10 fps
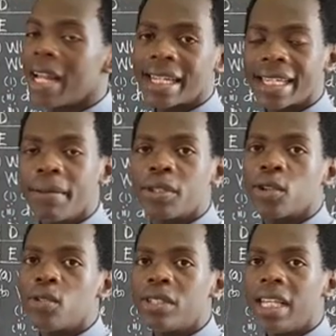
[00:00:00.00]
that keeps
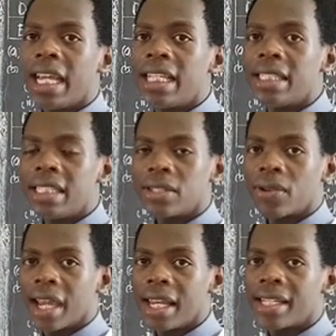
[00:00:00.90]
on changing.
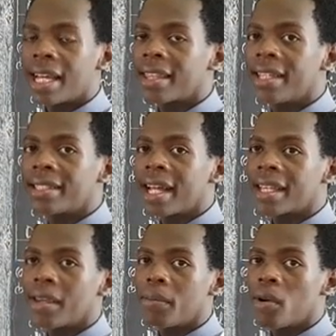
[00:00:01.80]
Okay, these are things
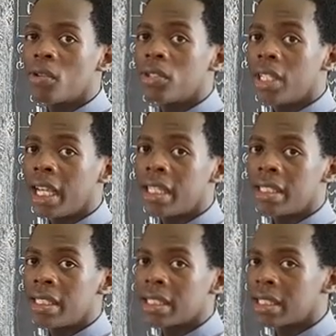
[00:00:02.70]
that keep on
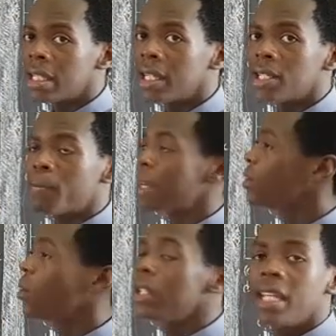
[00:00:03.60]
changing. But
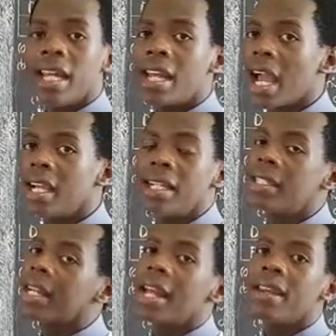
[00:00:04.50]
your gender,
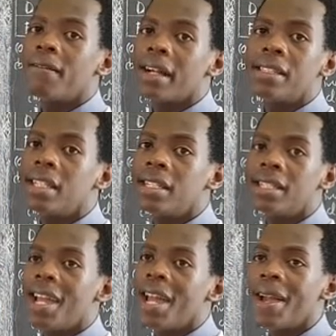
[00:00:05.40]
it can never
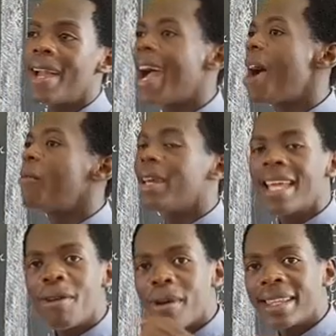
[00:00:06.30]
change.
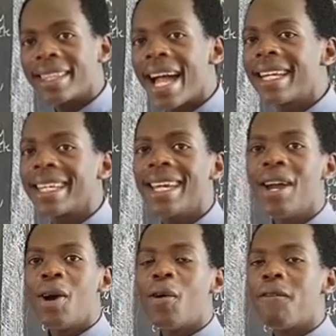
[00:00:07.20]
Whether you are 30
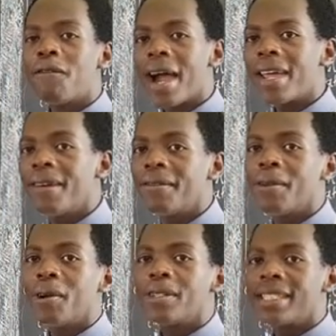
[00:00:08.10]
or
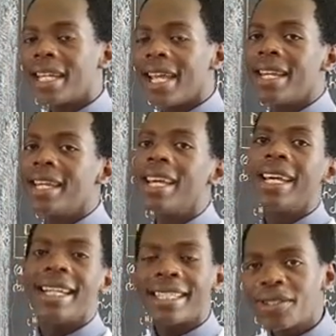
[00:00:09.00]
5 or 10,
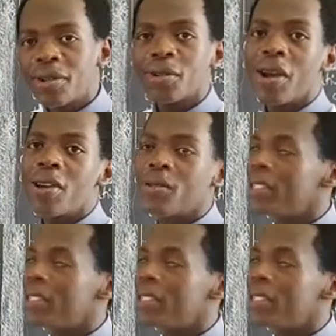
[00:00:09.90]
it's not going to